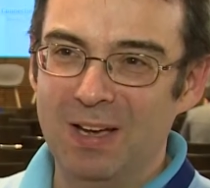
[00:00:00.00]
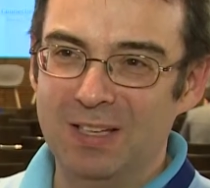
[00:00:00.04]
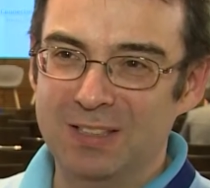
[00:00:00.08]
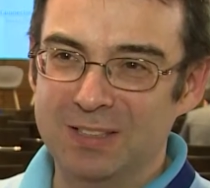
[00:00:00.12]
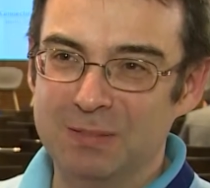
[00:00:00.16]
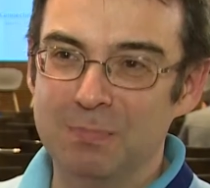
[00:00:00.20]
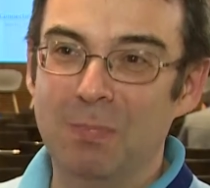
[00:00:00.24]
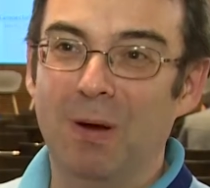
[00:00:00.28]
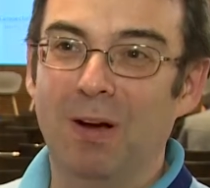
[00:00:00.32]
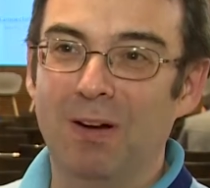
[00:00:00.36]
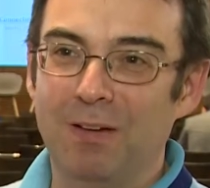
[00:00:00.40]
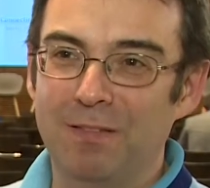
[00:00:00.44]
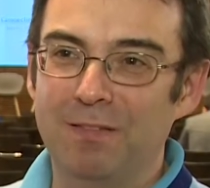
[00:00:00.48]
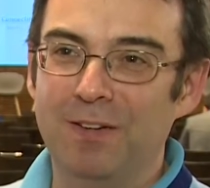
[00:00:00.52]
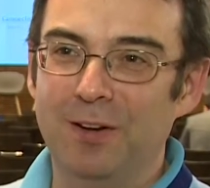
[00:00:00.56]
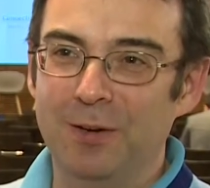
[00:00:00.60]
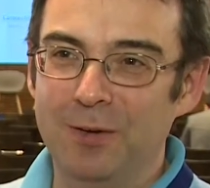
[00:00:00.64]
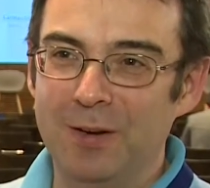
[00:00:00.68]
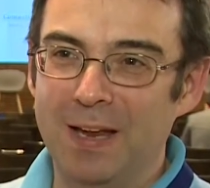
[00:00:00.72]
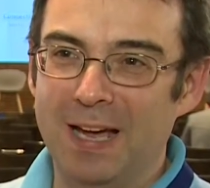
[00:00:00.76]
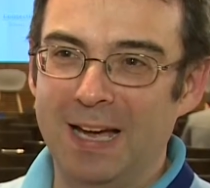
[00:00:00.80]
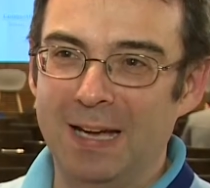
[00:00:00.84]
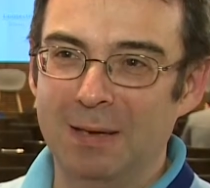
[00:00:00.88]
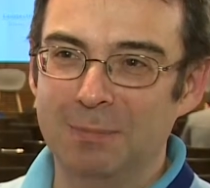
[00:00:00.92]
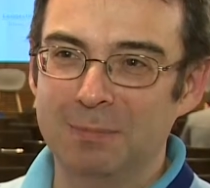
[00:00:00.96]
smartphone
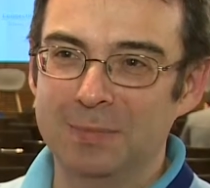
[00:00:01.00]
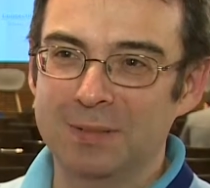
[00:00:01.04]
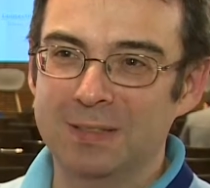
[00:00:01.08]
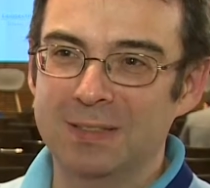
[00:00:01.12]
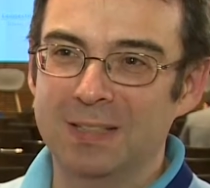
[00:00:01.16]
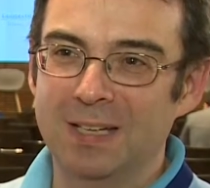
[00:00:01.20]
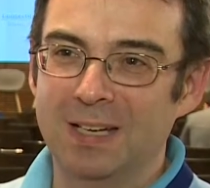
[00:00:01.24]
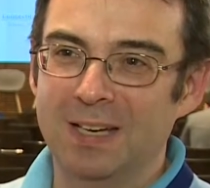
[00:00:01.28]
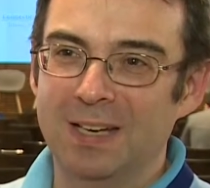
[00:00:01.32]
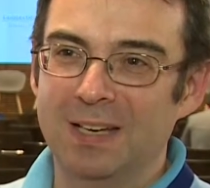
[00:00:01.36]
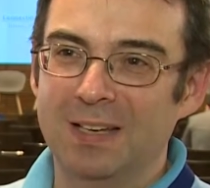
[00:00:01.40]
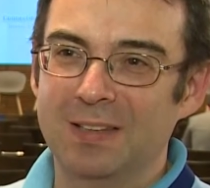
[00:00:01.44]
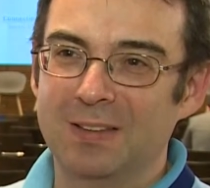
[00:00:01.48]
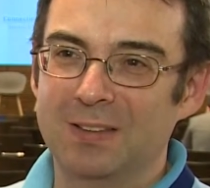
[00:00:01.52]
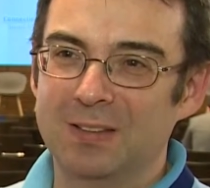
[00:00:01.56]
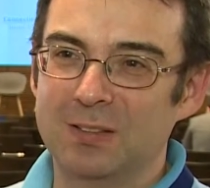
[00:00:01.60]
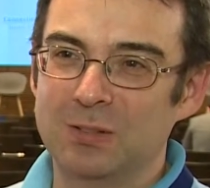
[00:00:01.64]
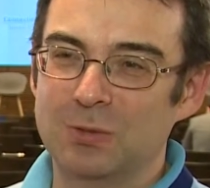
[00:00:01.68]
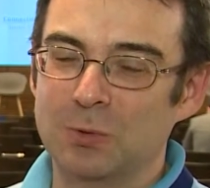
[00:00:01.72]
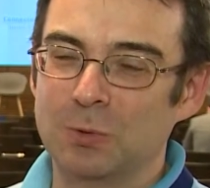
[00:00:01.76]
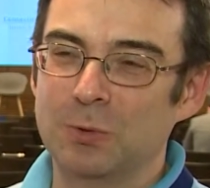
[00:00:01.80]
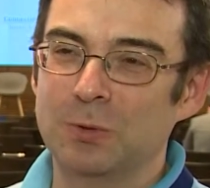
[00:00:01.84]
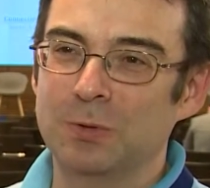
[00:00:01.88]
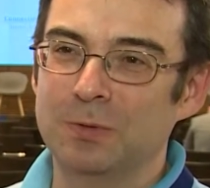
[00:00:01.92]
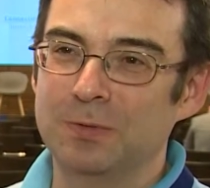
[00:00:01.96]
apps, the
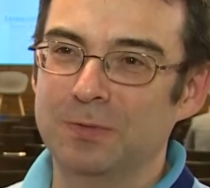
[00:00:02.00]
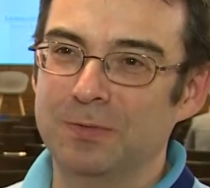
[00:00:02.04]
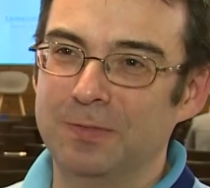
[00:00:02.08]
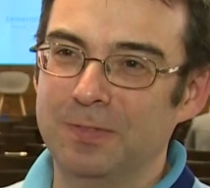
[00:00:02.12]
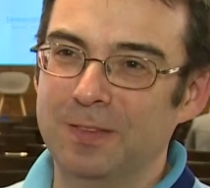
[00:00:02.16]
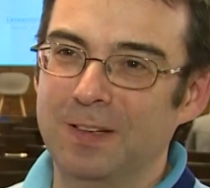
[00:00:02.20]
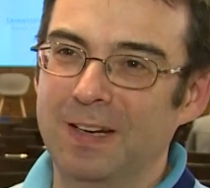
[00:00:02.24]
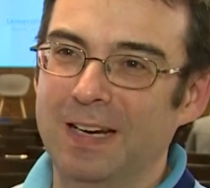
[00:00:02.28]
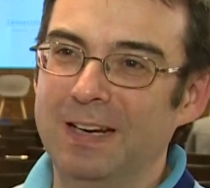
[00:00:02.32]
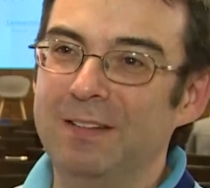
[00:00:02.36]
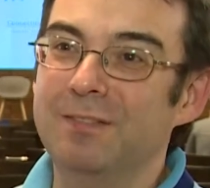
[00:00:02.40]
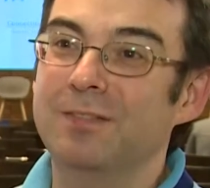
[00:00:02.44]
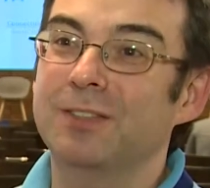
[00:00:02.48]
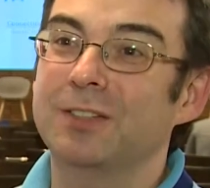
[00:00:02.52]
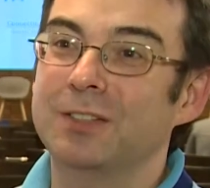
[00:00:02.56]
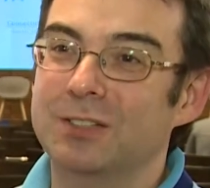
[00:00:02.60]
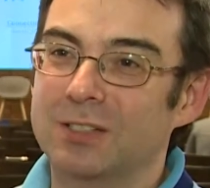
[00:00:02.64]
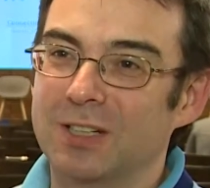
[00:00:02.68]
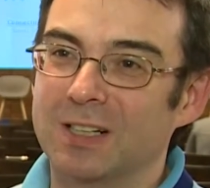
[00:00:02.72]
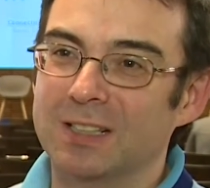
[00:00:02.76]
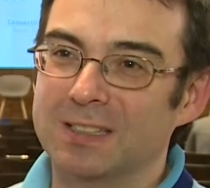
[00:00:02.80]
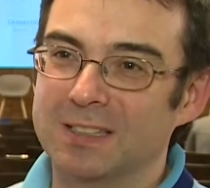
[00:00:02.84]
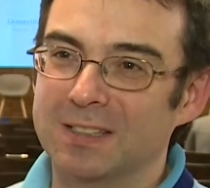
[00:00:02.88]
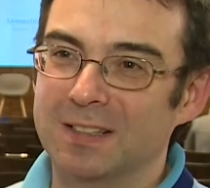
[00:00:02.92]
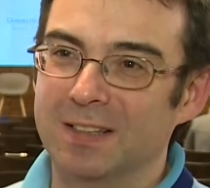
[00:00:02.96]
sort of
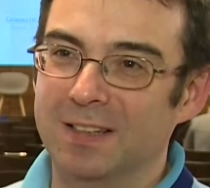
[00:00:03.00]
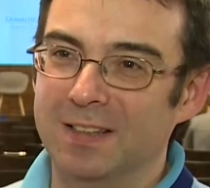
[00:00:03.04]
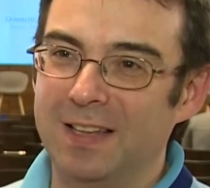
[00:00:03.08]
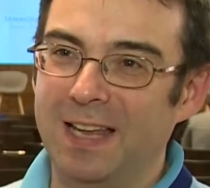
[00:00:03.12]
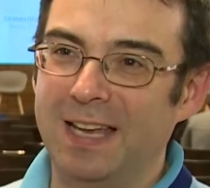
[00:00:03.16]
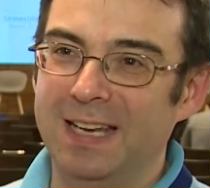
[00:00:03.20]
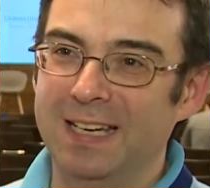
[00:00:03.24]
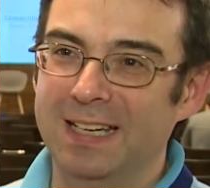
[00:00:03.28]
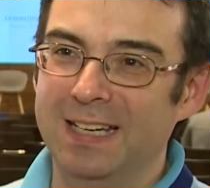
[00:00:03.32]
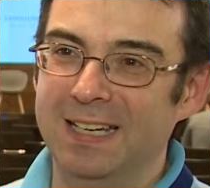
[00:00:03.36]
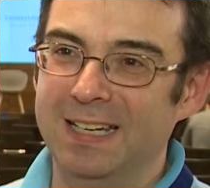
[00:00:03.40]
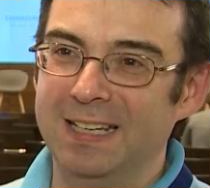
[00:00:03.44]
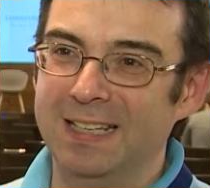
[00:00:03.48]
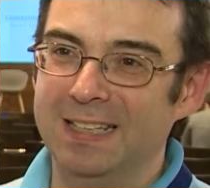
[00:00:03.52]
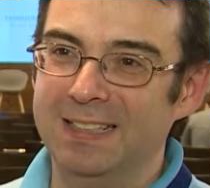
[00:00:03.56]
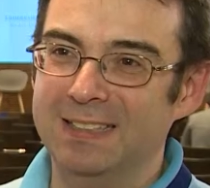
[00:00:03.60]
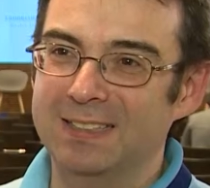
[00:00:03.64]
infrastructure that they need.